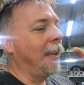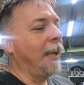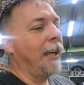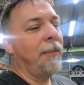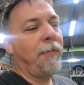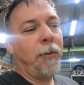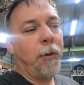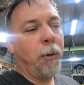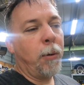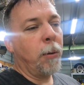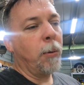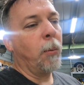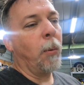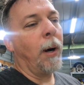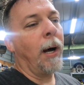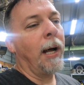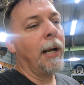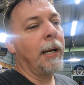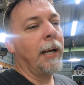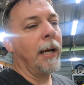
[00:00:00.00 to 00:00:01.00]
If you can
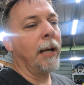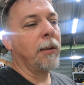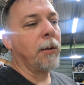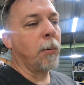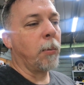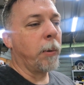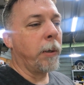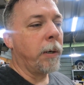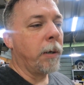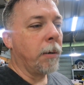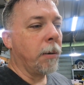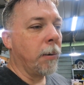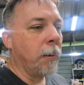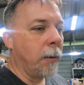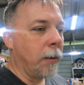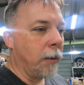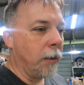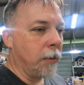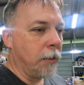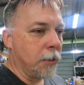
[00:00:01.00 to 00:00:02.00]
widen out the rear
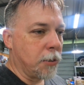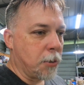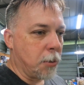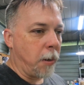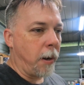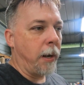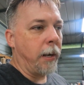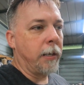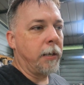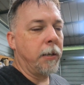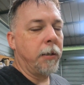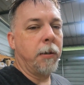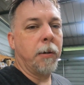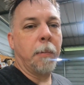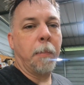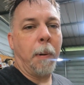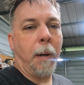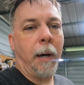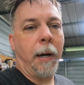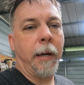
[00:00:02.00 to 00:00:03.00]
of the track of
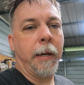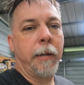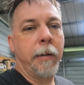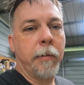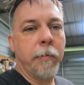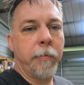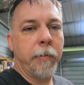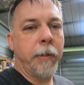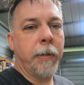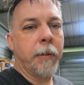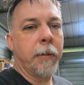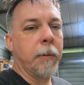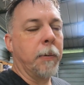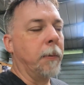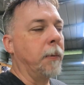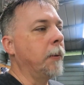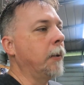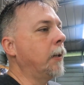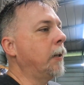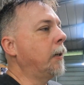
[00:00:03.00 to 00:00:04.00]
your bike, your
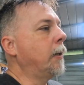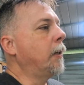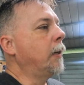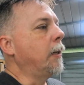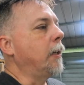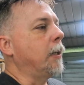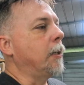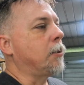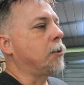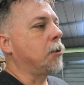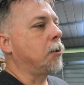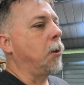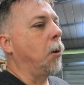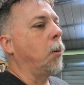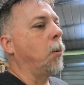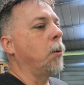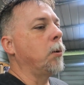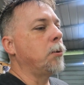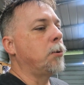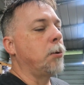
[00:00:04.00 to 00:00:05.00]
vehicle, it's
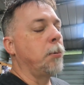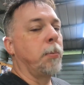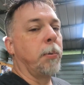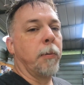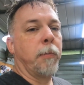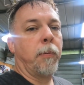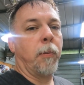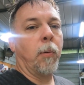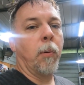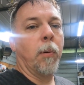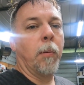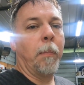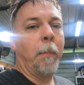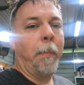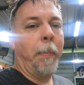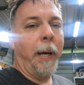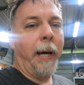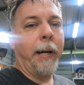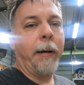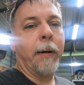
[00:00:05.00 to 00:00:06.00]
going to perform
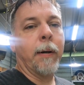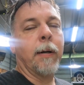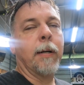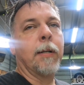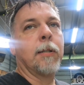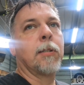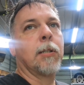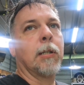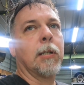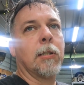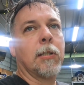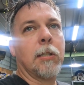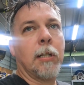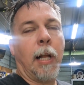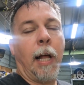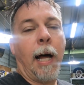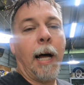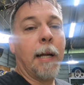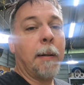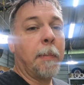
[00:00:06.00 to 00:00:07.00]
better. It's going to
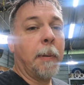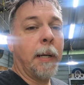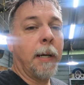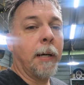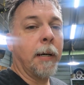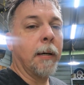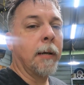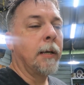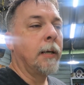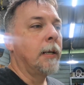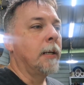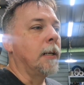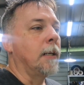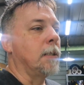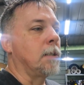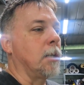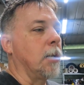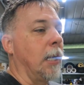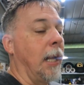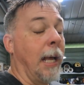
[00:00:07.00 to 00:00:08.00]
slide better.
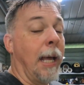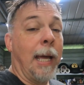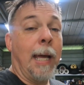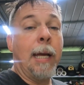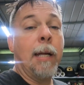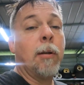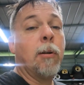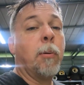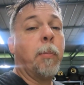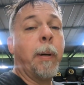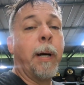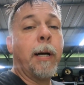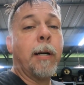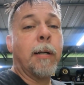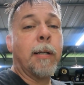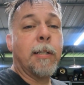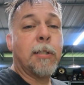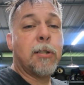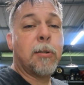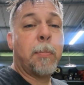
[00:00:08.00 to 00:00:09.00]
It's going to handle
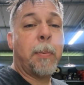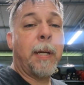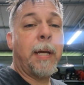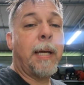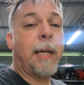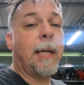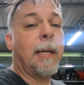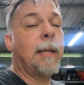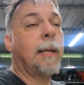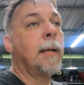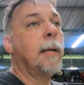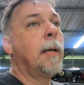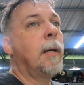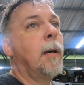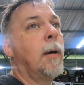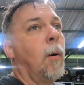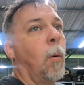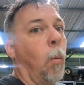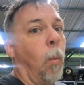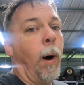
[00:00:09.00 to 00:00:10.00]
better at speed.
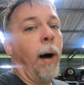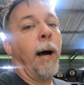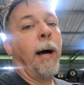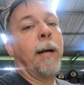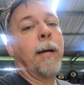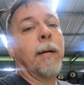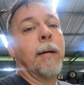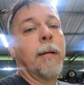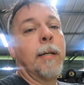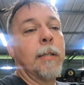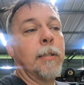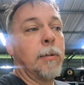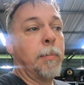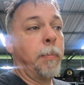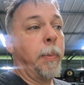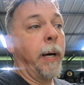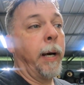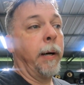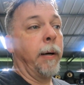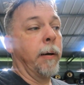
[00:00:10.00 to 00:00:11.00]
Wider is
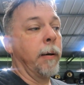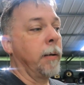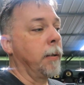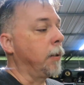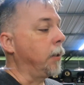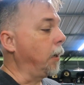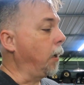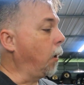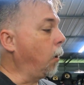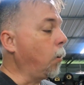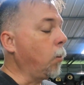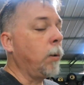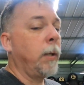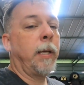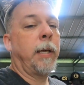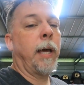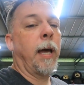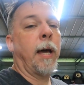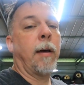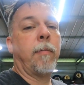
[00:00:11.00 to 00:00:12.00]
better. The only
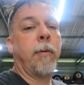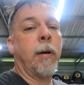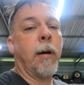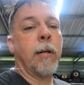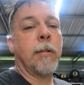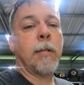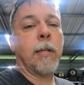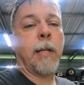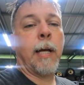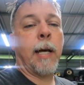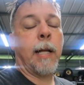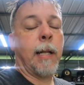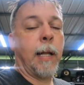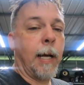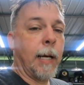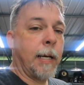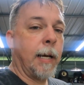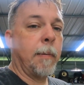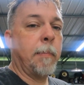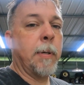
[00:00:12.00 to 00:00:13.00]
caveat to that,
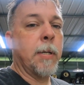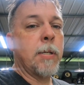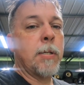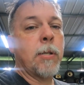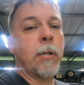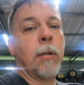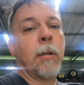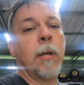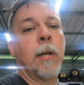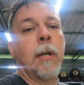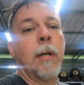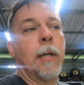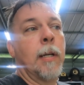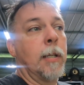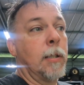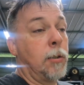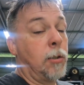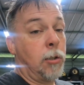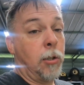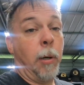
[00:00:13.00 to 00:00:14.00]
like I mentioned,
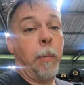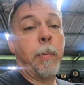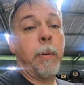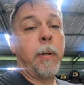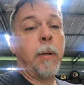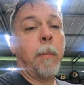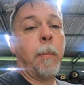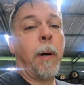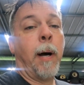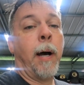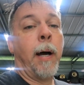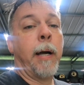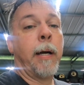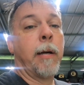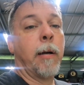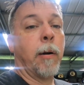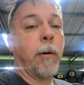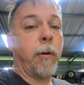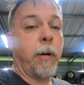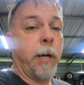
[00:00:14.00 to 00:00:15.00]
is jumping the
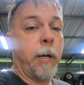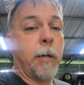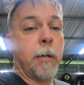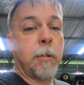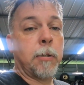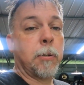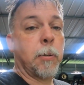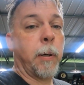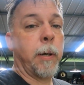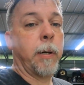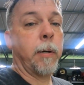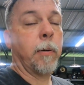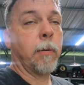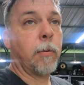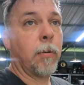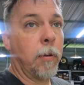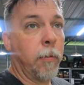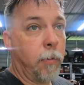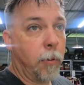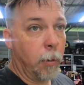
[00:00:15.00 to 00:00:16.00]
bike or narrow
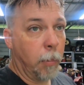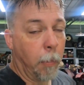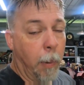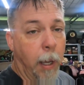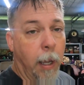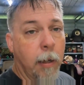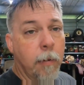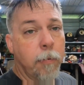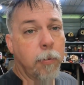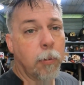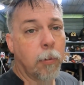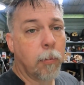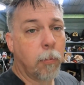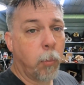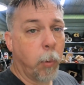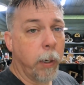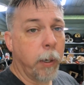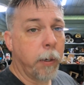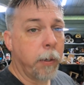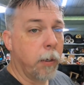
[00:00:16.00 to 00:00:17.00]
trails. If you're mindful
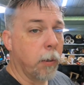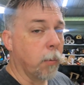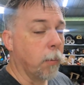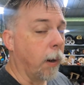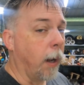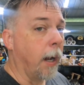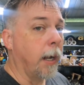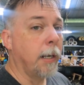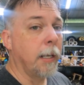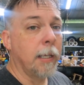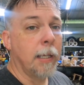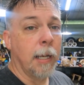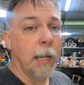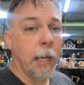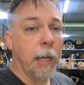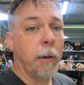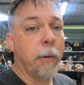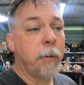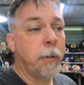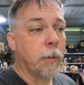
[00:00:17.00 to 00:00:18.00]
of where you're riding and
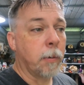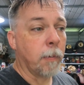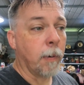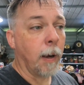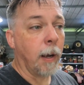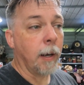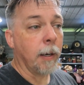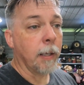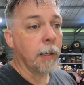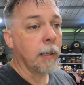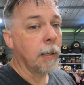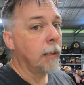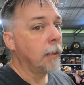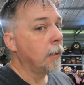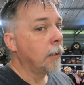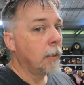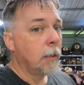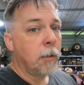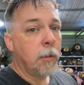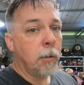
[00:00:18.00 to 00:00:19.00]
how you're riding,
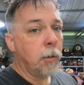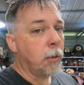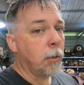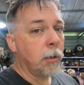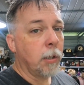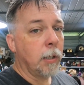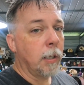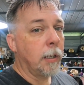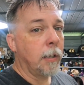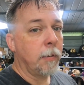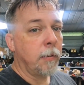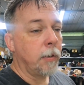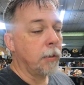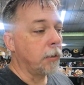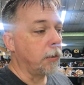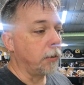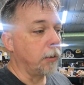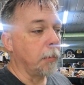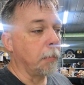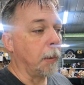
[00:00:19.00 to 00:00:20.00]
you can live.
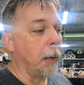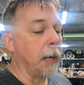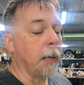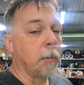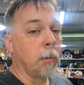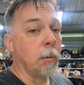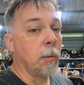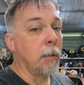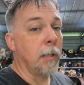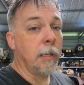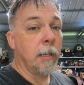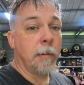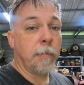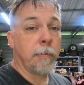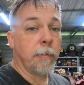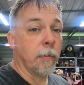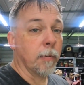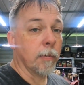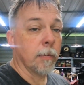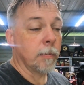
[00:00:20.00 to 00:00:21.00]
Your bike will live
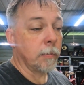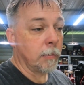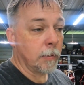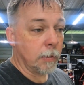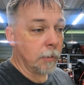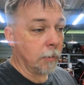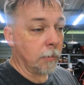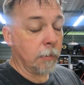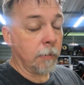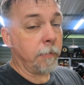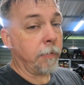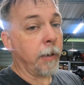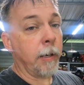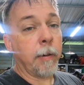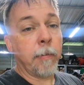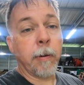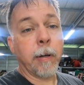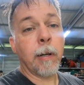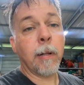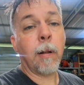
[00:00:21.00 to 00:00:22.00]
for, you know, a
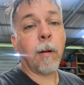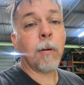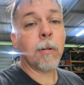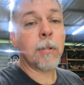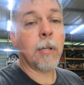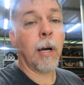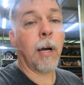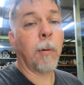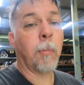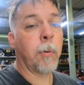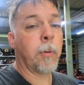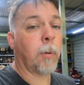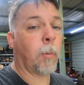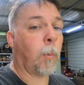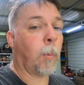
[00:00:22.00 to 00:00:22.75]
very, very long time with a